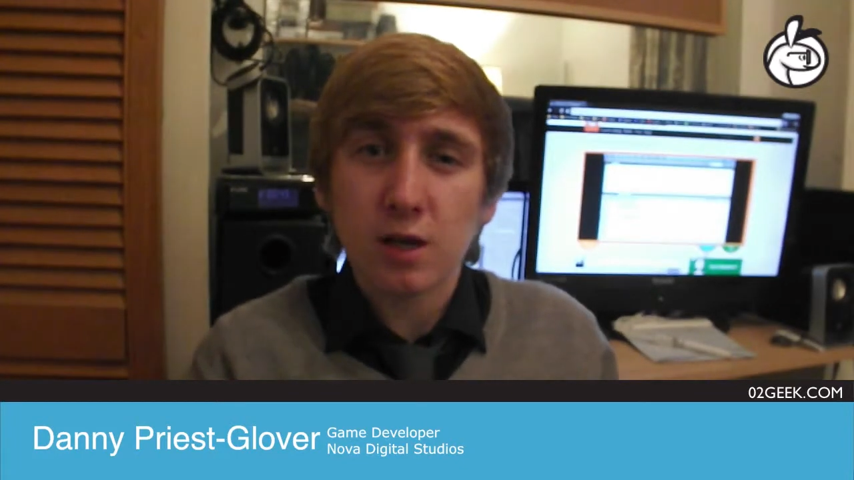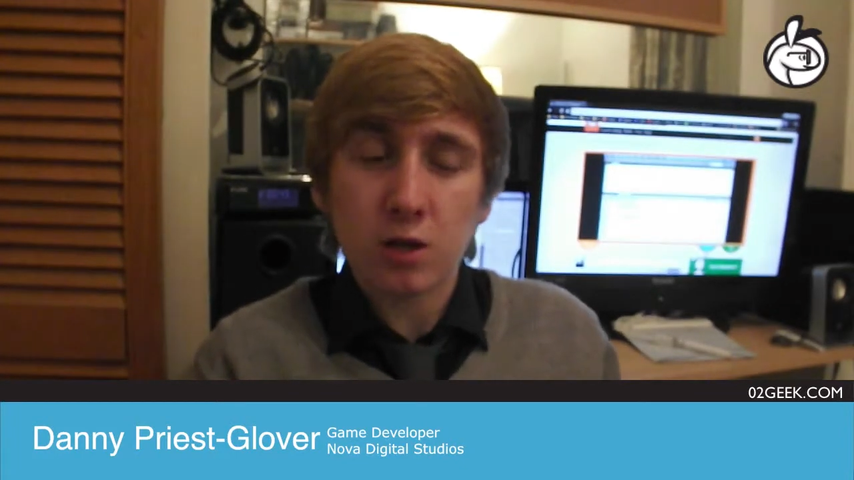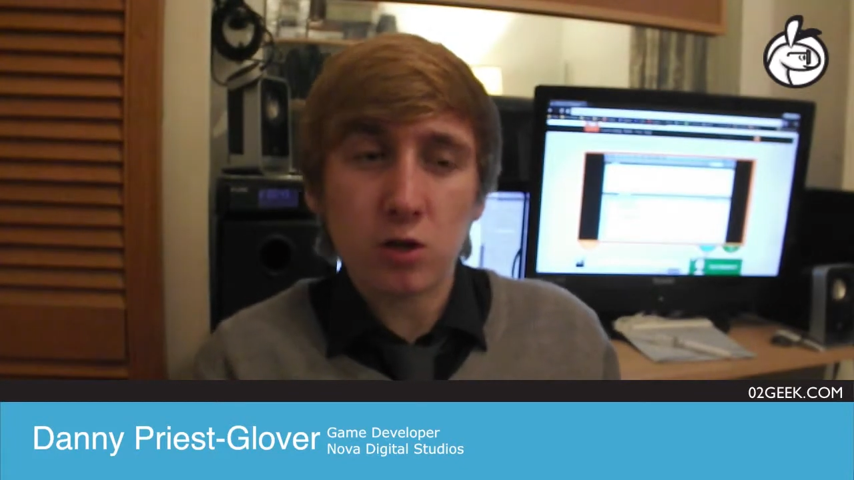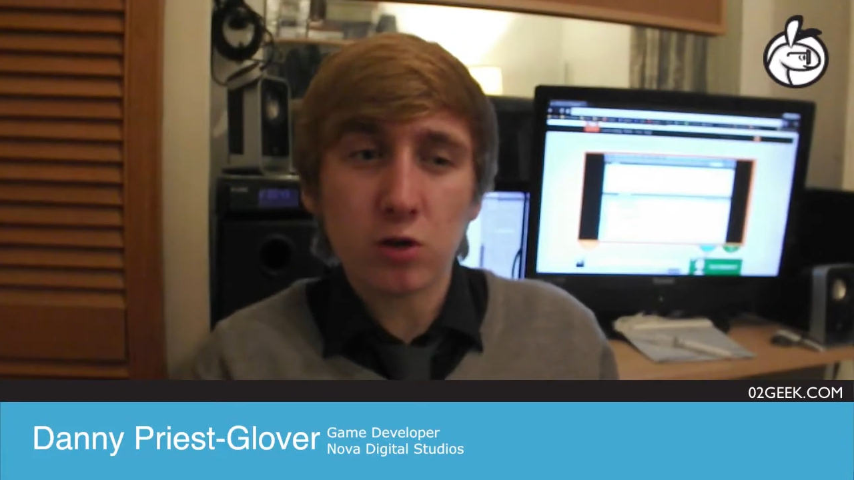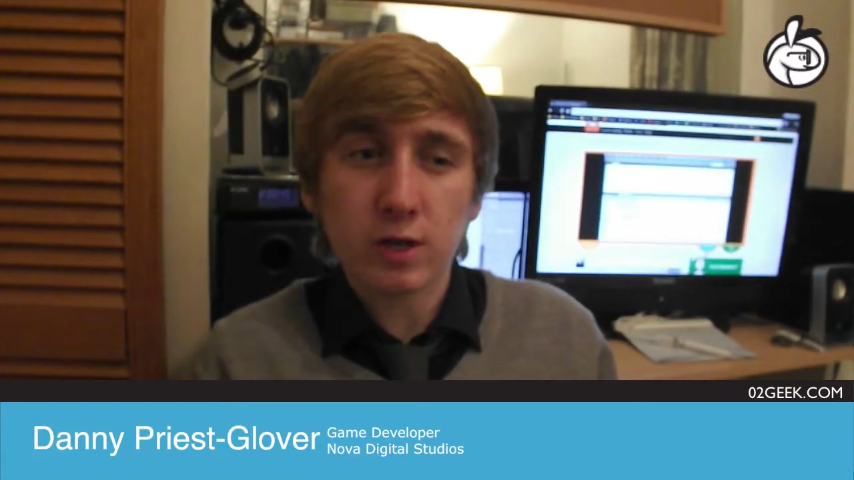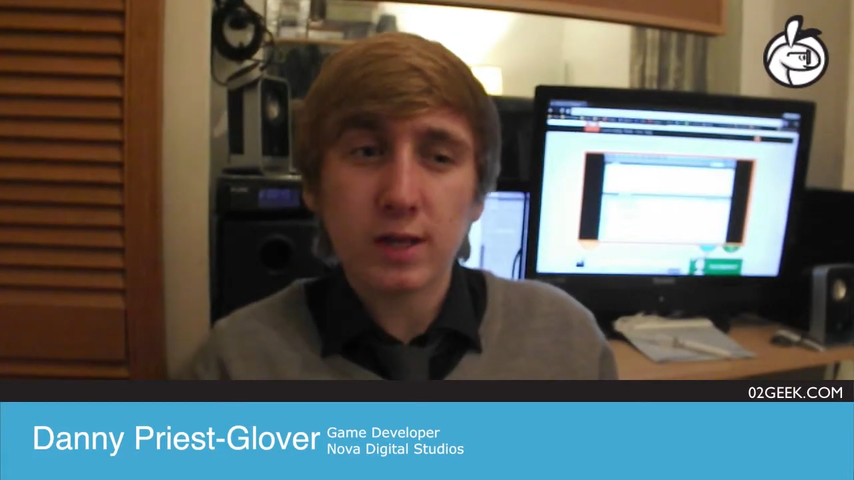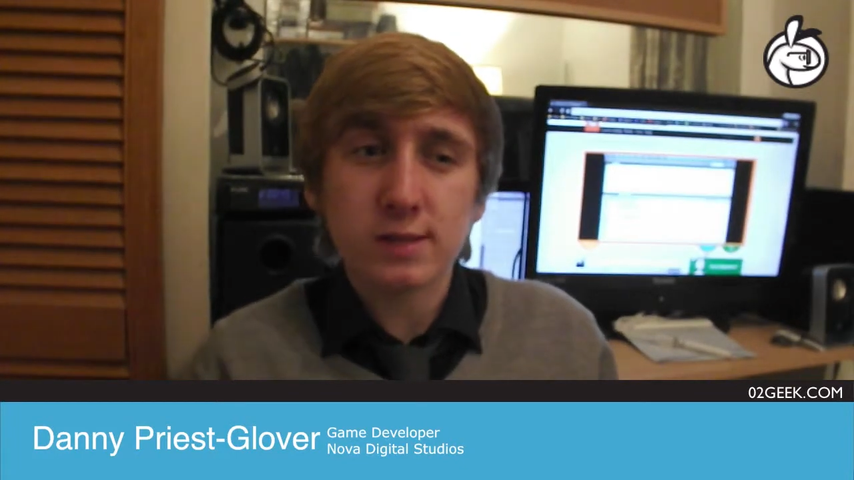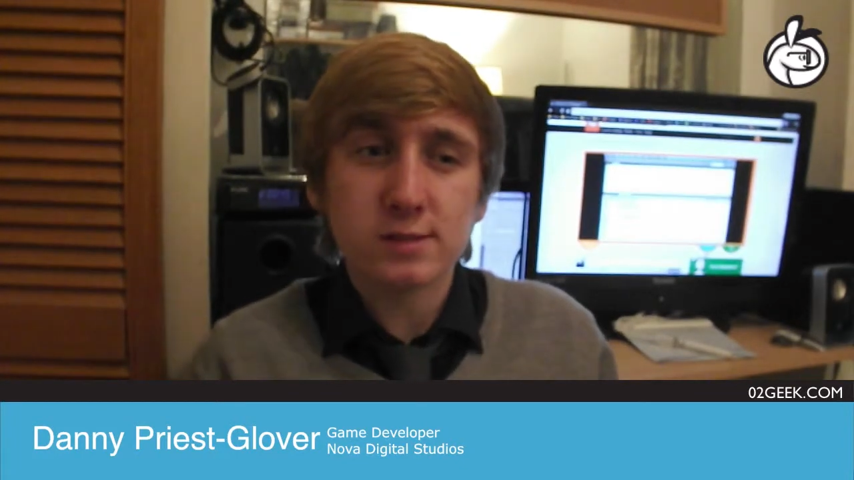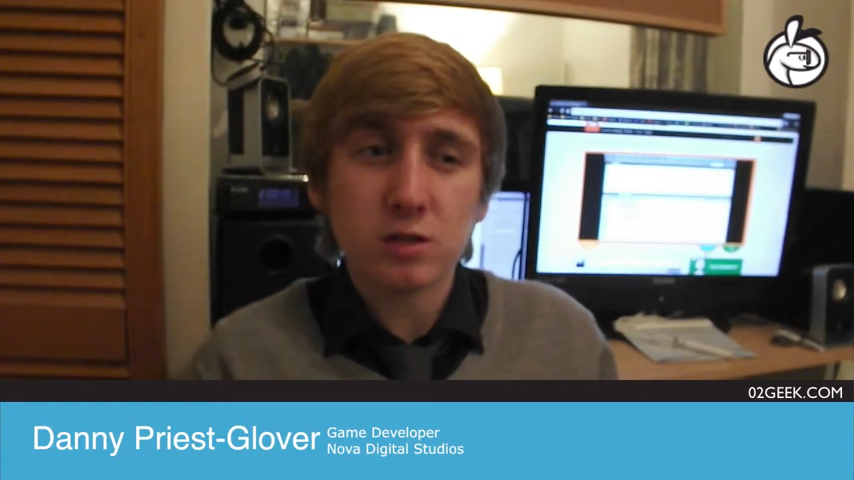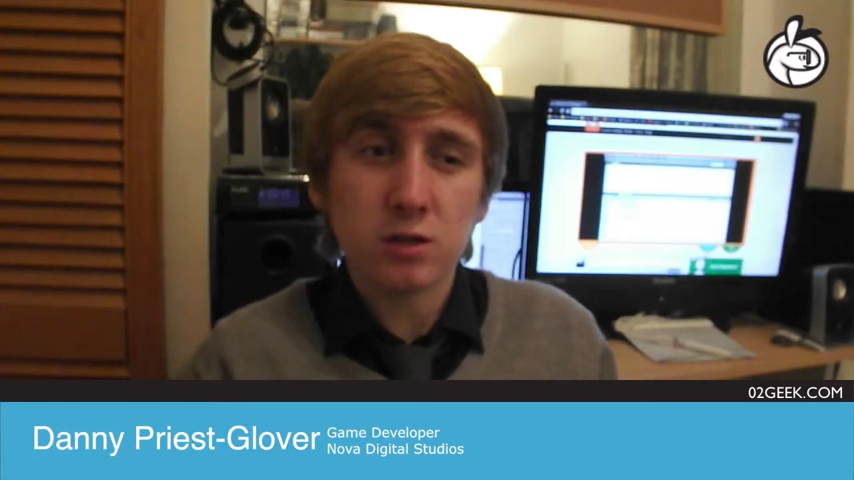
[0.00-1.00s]
A lot of
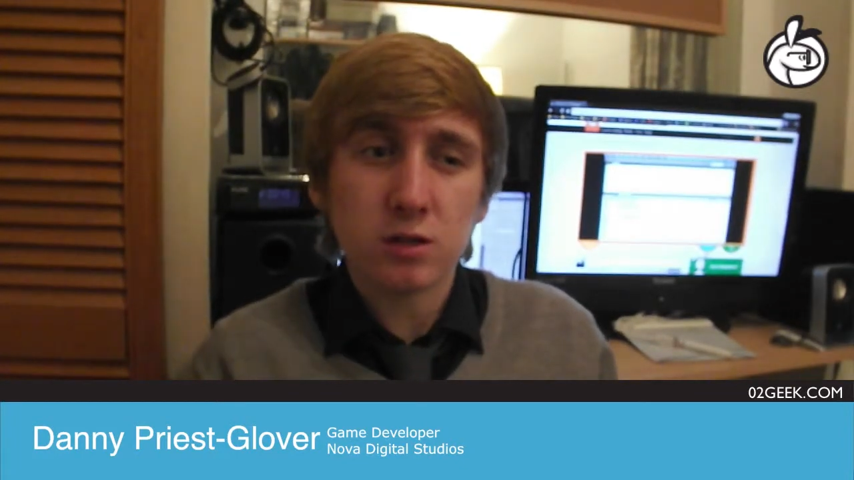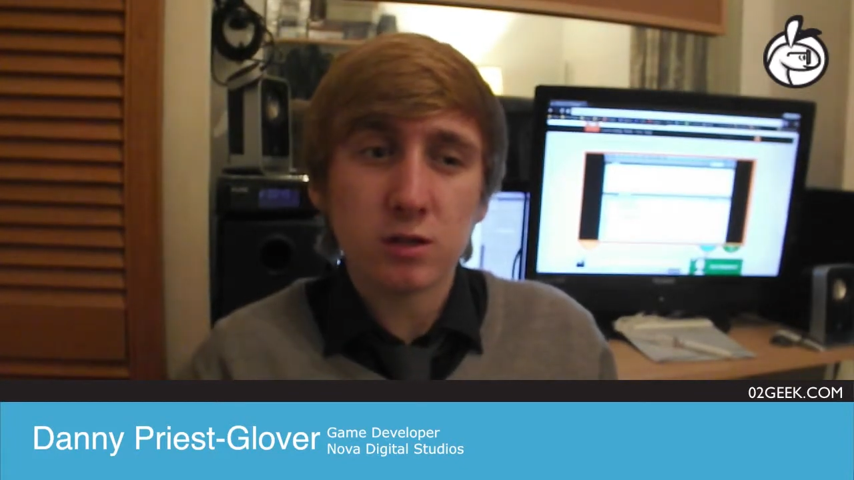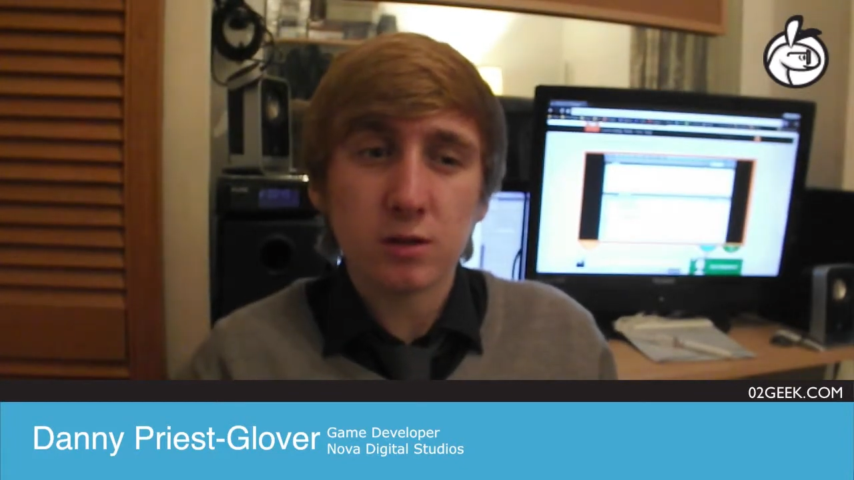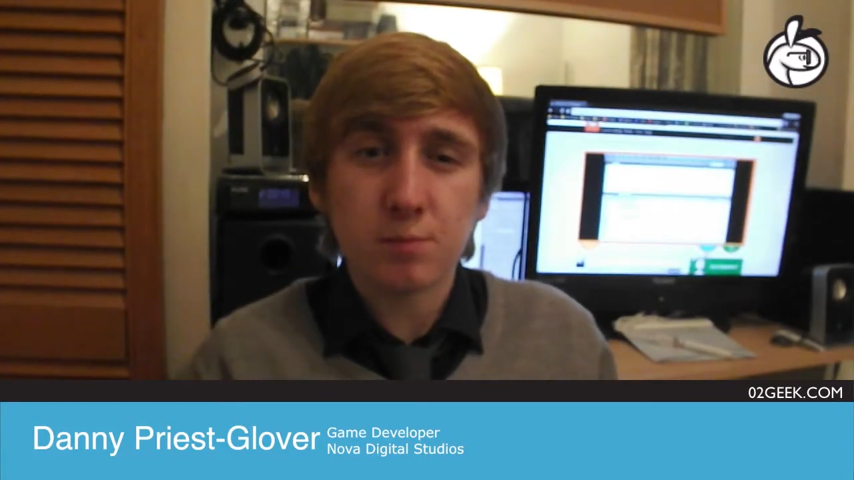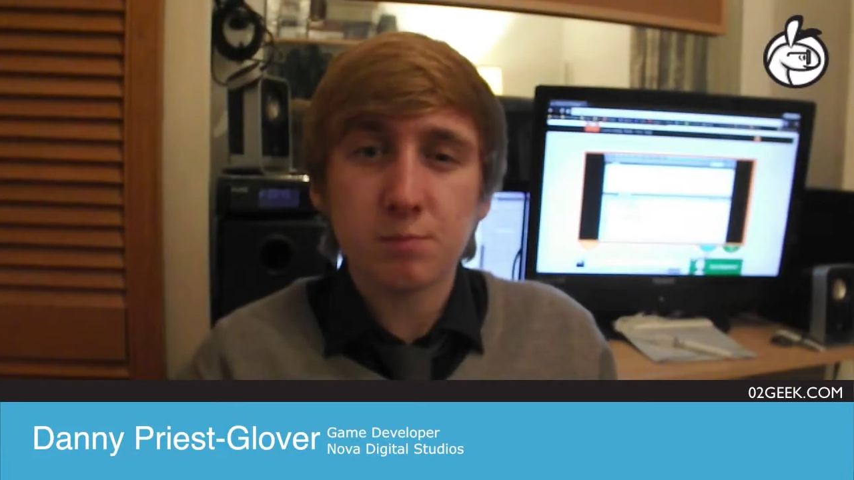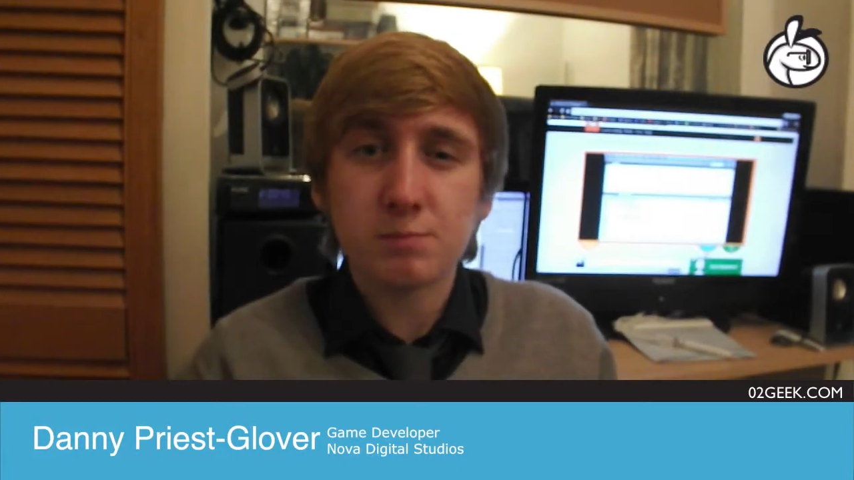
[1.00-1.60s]
kids that are